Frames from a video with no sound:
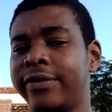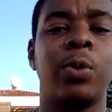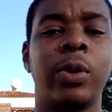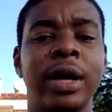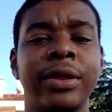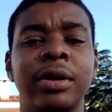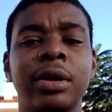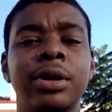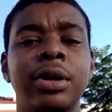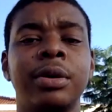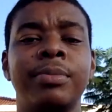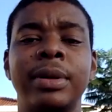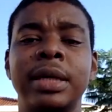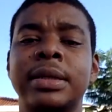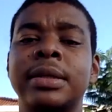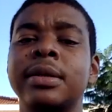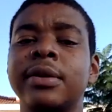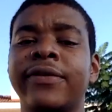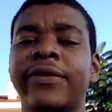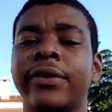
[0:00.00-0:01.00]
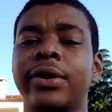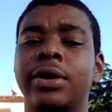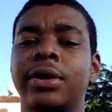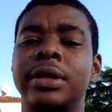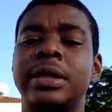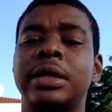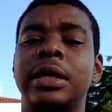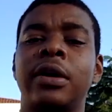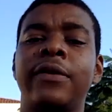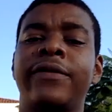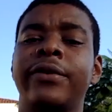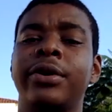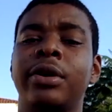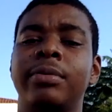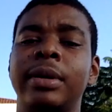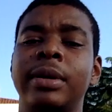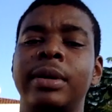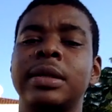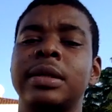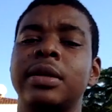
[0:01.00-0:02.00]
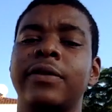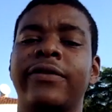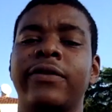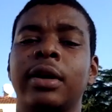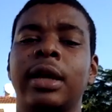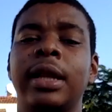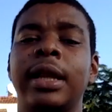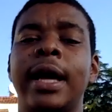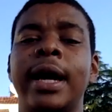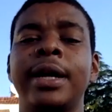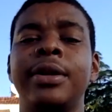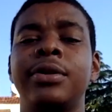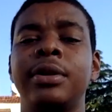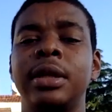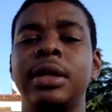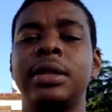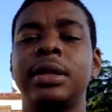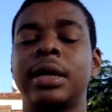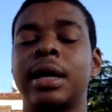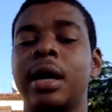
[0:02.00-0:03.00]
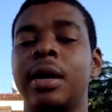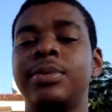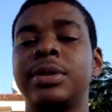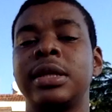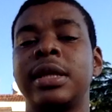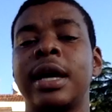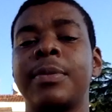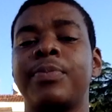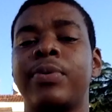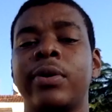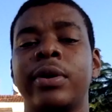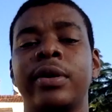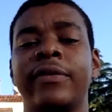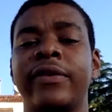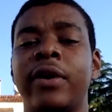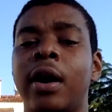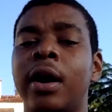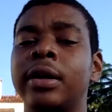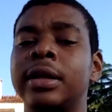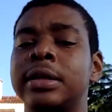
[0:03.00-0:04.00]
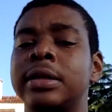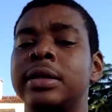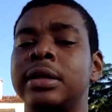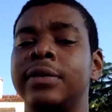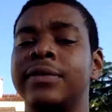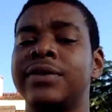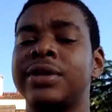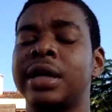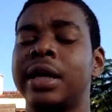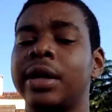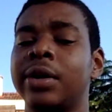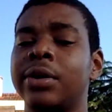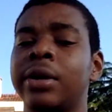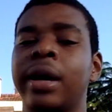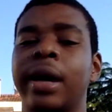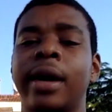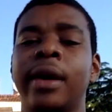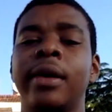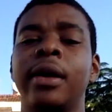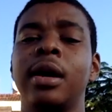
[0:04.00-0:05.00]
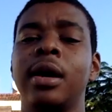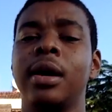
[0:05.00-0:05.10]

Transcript: Whether you're mixing for yourself or you're mixing for a client, you need to come to that point of honesty of saying, okay,